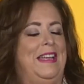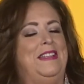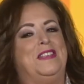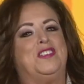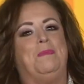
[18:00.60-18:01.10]

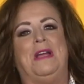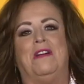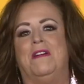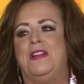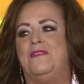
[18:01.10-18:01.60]
In the
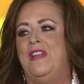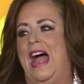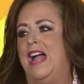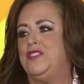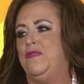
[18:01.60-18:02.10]
spirit of
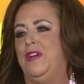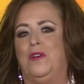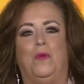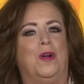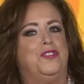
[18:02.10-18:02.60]

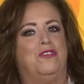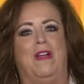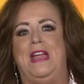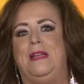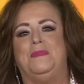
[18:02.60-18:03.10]
Nashville, where
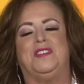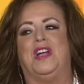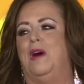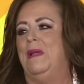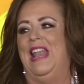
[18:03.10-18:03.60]
dreams
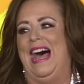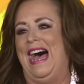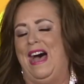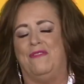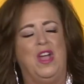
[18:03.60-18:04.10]
come
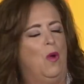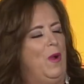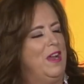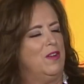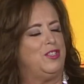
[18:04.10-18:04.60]
alive,
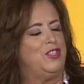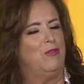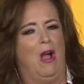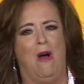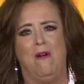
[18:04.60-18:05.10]
we are
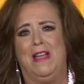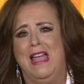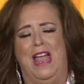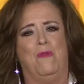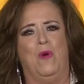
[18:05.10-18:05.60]
strong
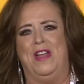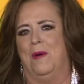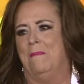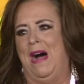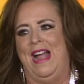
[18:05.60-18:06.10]
and we
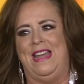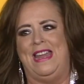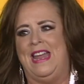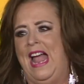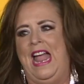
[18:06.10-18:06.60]
are
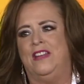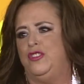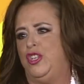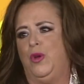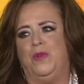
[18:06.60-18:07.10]
mighty,
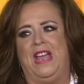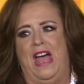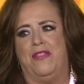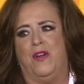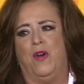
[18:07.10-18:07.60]
and
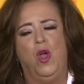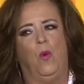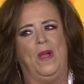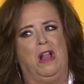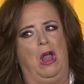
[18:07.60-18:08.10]
together
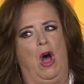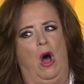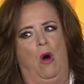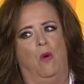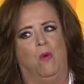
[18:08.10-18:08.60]
we'll
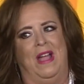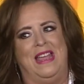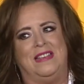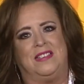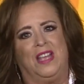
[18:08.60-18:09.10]

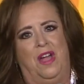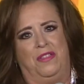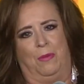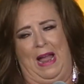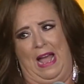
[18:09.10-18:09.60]
always
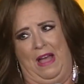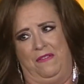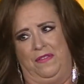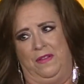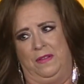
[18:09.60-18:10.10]
thrive.